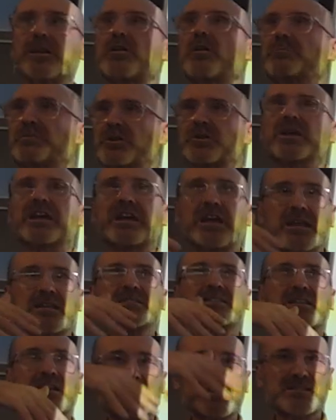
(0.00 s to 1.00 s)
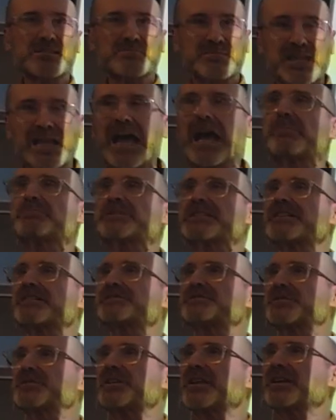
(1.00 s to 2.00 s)
communicates that it's captive
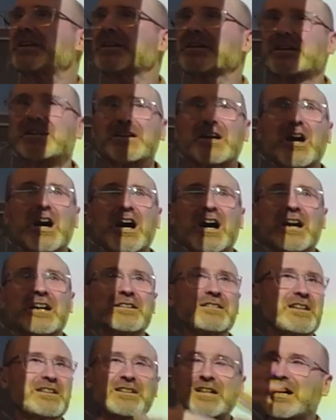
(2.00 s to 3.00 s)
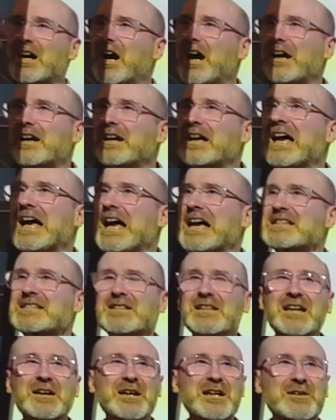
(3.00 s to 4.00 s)
to the car, that the car has
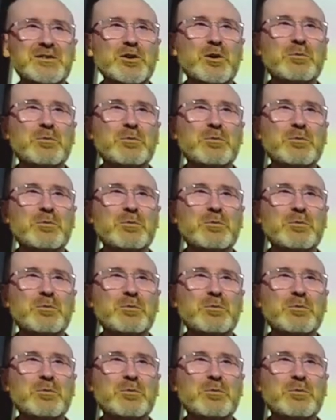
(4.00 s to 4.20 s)
no